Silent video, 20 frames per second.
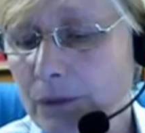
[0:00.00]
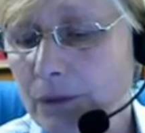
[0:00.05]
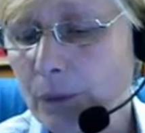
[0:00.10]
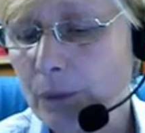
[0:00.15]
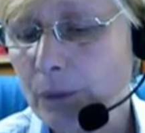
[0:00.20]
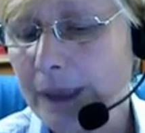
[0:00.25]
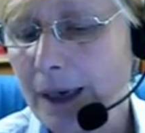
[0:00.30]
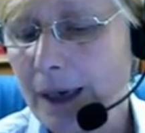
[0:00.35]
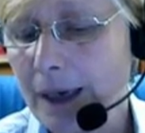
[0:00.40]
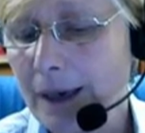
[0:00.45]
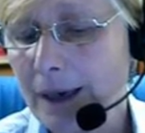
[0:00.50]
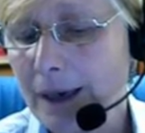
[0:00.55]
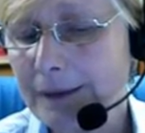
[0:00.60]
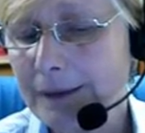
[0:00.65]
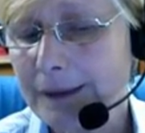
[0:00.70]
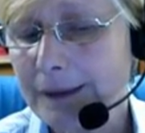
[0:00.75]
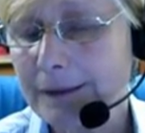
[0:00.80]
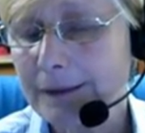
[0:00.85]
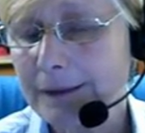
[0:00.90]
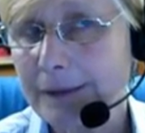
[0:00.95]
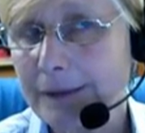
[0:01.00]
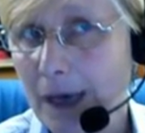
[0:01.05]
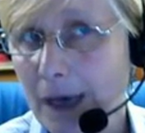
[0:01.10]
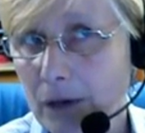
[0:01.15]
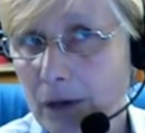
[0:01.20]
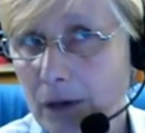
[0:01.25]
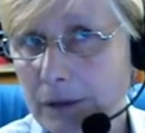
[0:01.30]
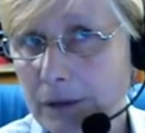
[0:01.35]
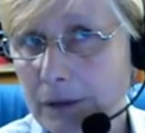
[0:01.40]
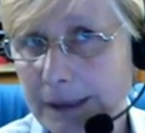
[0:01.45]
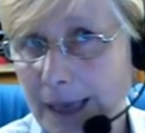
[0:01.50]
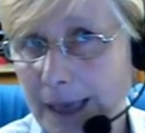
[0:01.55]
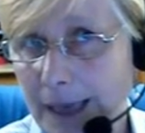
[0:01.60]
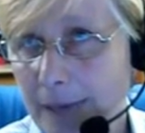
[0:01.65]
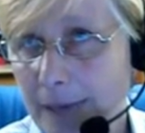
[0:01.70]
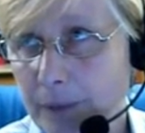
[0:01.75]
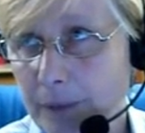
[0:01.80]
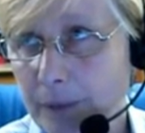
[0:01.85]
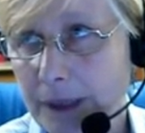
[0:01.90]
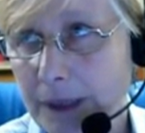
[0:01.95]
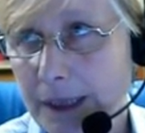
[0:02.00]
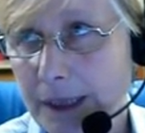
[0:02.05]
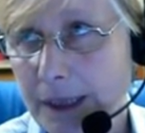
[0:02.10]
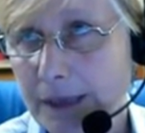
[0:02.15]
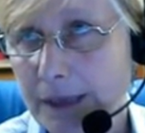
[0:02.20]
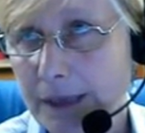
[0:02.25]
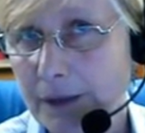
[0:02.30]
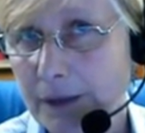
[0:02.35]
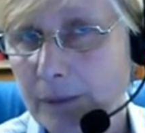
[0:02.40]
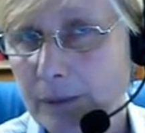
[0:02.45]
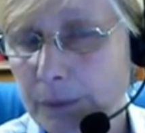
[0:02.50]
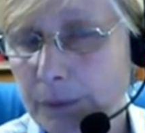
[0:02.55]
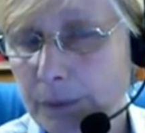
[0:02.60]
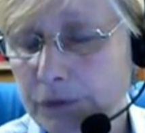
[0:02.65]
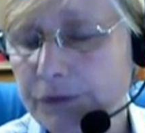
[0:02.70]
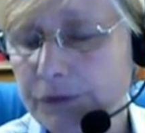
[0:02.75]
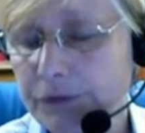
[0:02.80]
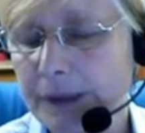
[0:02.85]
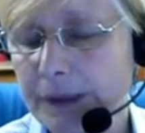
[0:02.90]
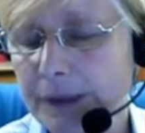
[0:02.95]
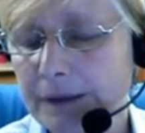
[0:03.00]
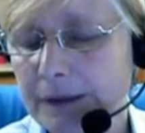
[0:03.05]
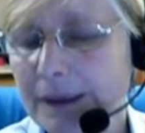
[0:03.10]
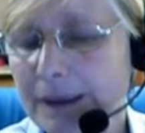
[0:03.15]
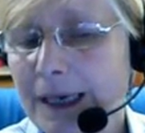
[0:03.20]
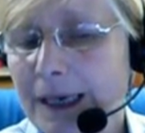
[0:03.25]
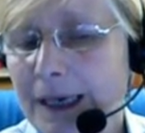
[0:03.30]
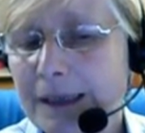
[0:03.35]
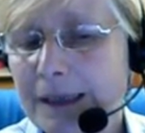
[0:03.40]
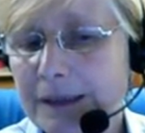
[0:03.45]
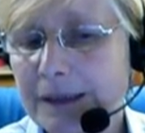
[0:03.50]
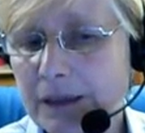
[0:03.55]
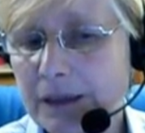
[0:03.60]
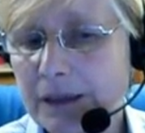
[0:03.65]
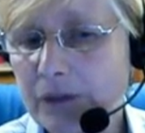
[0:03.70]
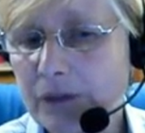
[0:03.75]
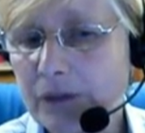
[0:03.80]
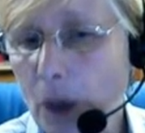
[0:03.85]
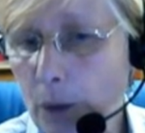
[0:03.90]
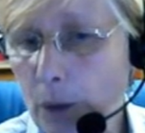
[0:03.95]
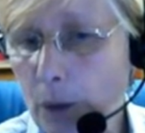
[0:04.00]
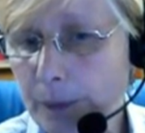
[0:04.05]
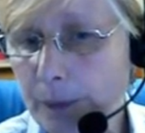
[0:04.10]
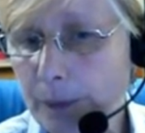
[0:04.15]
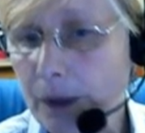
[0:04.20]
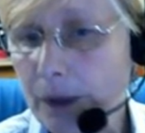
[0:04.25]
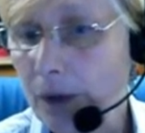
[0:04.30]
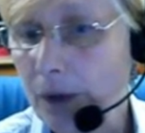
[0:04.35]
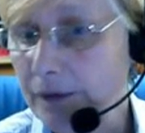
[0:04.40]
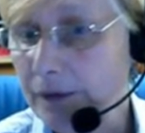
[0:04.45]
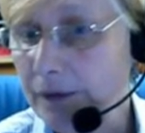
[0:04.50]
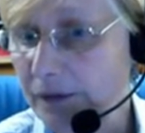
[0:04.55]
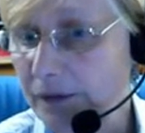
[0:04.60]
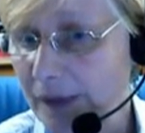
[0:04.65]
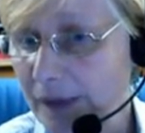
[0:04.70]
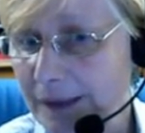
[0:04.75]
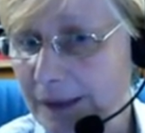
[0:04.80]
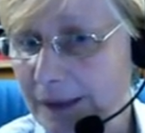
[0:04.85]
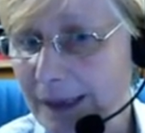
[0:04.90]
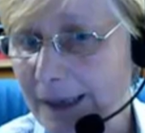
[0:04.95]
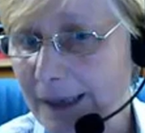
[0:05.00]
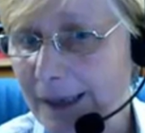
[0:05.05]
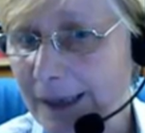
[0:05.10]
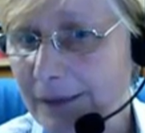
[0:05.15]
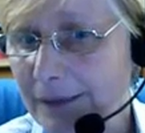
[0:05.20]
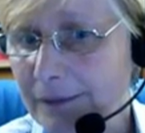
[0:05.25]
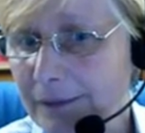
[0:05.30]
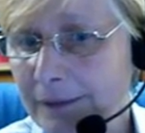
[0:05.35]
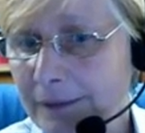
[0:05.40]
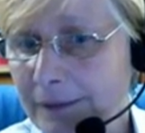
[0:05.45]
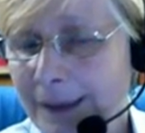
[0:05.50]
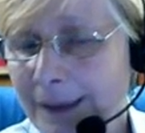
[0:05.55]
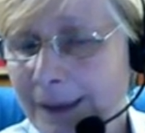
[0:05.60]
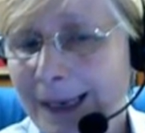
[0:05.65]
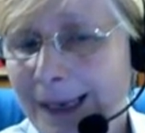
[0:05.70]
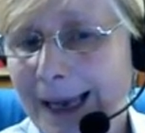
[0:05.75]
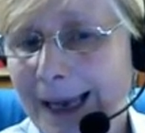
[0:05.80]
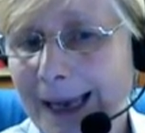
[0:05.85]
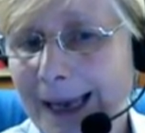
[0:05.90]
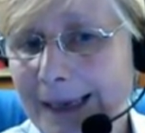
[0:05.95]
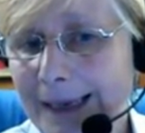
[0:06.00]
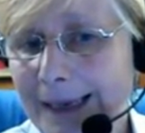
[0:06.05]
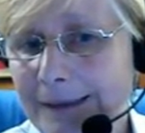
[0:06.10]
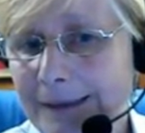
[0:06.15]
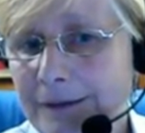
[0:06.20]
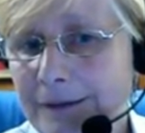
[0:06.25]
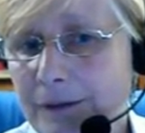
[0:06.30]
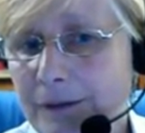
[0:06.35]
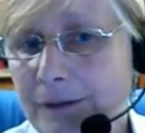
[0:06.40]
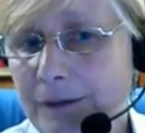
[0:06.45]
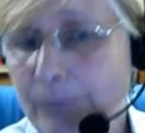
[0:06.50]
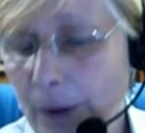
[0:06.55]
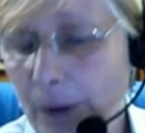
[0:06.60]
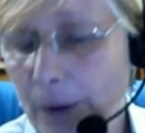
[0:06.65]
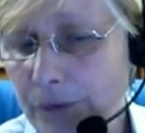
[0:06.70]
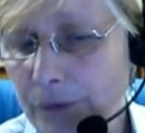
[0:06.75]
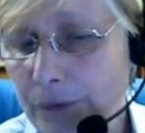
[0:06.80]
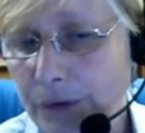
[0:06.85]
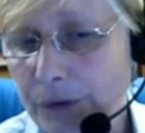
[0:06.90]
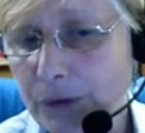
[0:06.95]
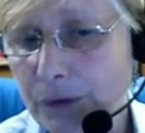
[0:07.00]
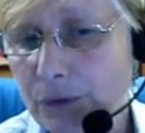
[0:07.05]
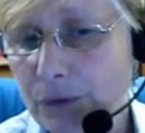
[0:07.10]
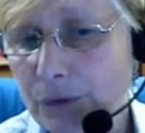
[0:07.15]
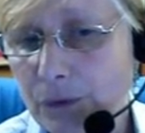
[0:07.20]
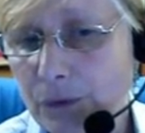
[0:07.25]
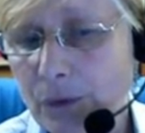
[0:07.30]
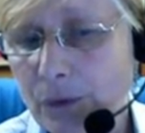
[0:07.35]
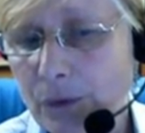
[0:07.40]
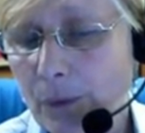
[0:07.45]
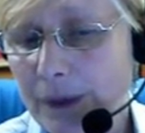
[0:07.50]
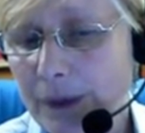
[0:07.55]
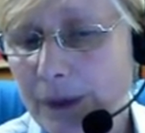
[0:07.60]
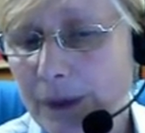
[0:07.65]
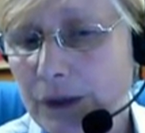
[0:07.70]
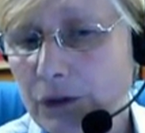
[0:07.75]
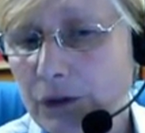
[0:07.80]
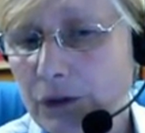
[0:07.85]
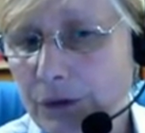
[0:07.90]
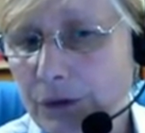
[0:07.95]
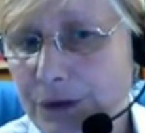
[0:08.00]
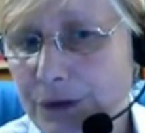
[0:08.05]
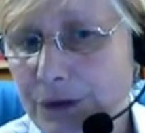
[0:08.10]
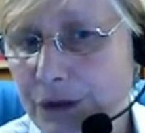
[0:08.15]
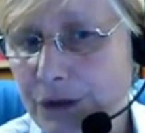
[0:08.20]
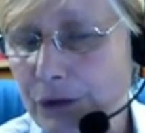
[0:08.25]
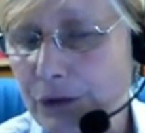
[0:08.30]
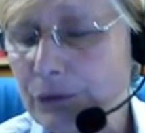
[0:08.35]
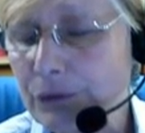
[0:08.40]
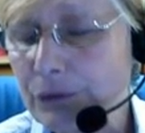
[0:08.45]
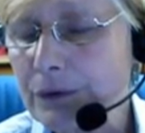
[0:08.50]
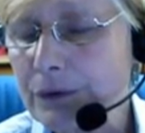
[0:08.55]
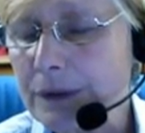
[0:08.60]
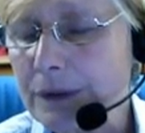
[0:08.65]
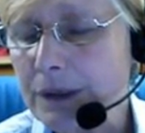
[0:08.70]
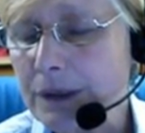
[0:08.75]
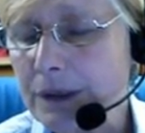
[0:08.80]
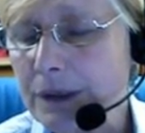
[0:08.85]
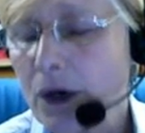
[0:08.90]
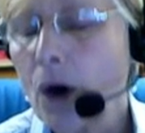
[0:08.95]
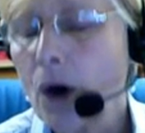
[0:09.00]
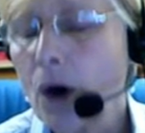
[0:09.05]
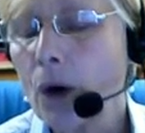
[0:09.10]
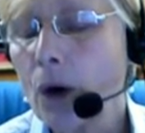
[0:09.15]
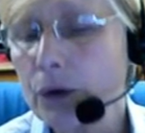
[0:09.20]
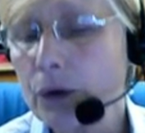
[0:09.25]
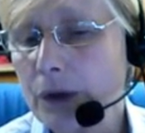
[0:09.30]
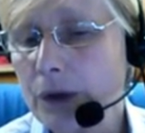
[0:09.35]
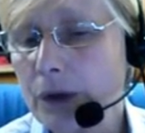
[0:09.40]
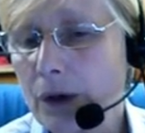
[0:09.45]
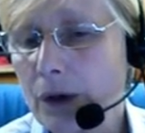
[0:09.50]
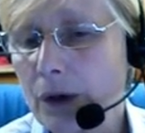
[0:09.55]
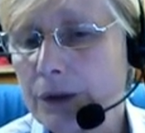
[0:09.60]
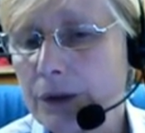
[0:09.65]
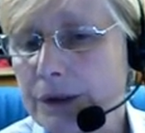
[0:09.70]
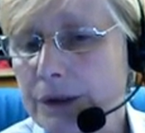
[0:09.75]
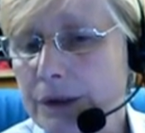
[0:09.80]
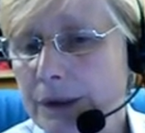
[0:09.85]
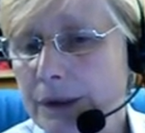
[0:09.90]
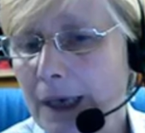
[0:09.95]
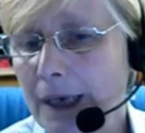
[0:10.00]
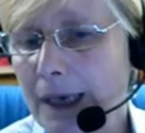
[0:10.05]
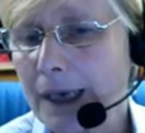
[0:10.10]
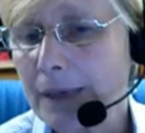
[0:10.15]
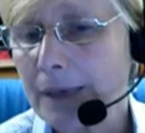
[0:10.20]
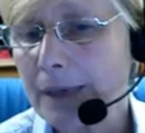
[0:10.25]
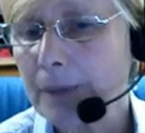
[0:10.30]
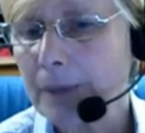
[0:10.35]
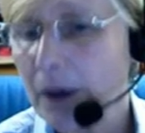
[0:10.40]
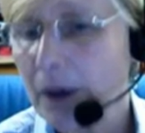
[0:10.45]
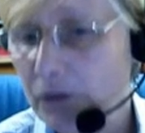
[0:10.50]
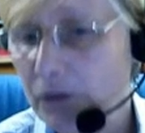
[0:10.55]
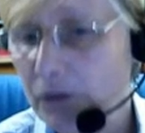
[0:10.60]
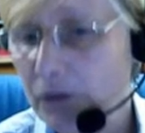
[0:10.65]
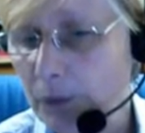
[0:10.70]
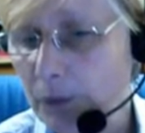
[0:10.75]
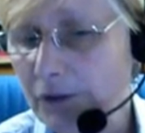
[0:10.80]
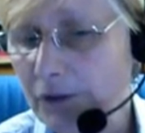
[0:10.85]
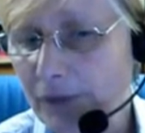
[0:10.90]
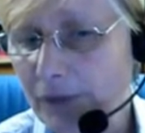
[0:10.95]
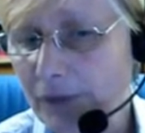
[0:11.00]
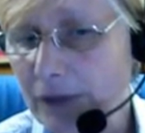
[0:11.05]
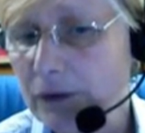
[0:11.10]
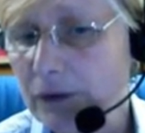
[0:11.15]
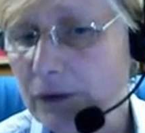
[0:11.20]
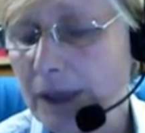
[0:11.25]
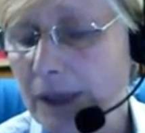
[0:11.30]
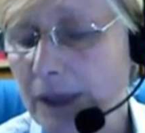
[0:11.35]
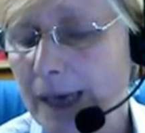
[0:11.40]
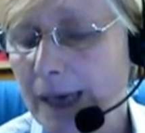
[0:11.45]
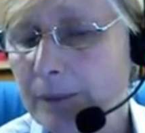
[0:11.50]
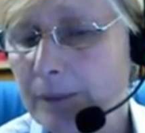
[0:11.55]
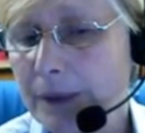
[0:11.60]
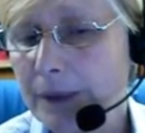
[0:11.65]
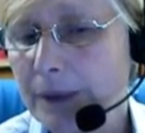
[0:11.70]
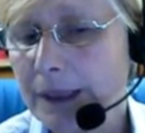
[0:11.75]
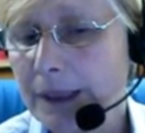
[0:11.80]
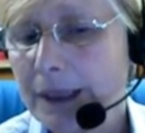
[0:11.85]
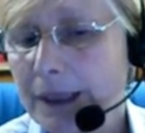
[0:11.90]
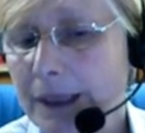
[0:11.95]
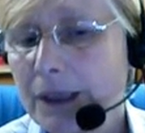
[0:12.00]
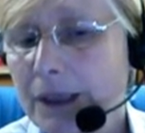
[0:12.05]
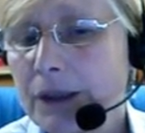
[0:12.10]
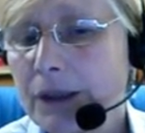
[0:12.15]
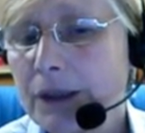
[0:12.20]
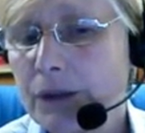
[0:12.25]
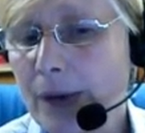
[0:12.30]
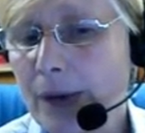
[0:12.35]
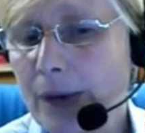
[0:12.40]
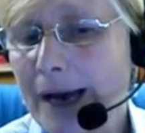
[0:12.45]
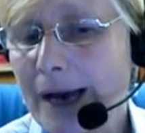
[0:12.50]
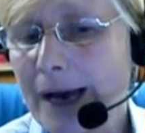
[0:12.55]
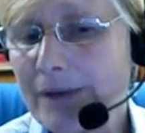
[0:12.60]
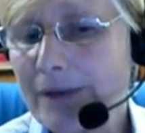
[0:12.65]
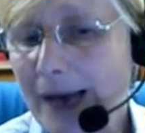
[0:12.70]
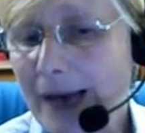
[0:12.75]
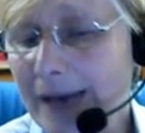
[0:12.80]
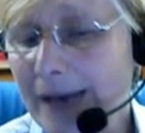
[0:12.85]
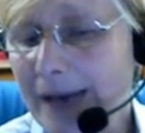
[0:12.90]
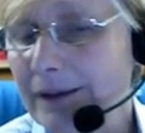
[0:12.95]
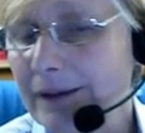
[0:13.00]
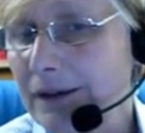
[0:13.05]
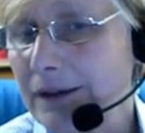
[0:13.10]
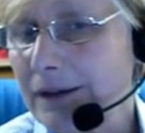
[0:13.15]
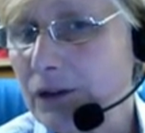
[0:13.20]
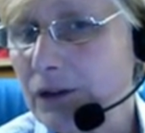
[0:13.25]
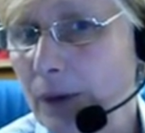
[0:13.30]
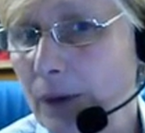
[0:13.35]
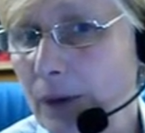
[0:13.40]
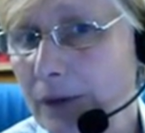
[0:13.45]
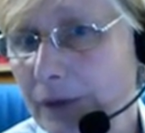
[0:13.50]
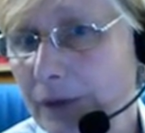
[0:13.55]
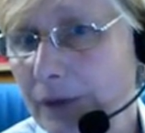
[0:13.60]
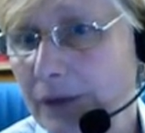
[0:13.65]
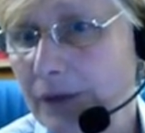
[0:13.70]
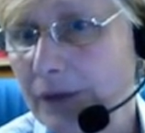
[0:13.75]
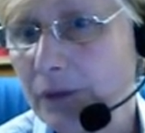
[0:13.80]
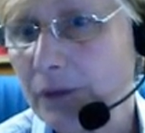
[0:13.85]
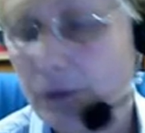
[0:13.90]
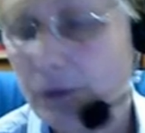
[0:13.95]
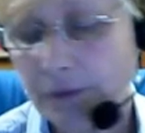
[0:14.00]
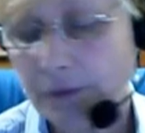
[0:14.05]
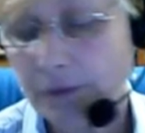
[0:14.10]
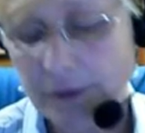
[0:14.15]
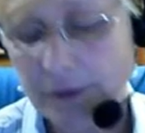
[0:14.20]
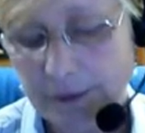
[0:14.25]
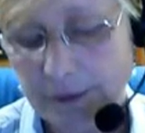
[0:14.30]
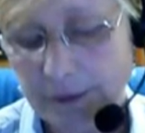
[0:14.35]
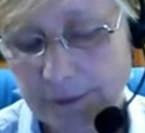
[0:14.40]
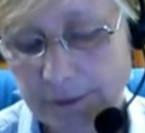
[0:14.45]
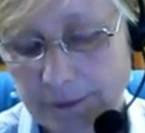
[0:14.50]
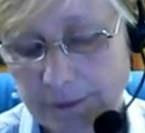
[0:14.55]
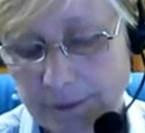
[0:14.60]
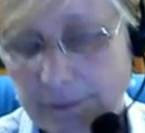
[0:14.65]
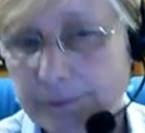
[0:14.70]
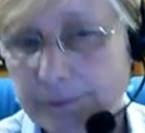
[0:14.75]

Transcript: we are, I think, the only library here in Bluefield that is open on Sundays. And both you, whether you're a student or not, because we're a federal library, you have access to our resources.